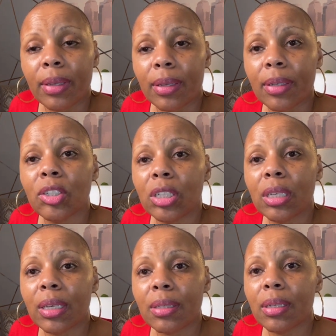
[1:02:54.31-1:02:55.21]
Because she
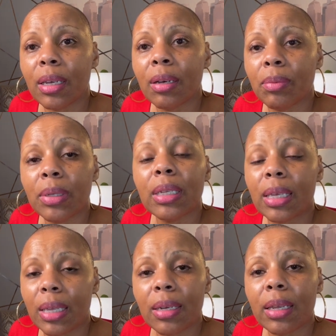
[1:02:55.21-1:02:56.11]
gets down with the
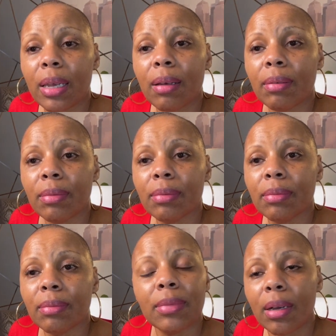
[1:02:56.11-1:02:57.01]
get down.
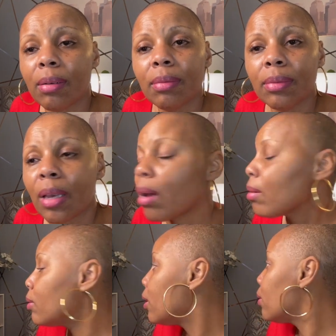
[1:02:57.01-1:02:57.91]
No? Y'all
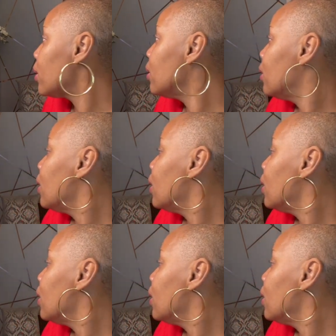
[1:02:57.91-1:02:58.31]
don't know her?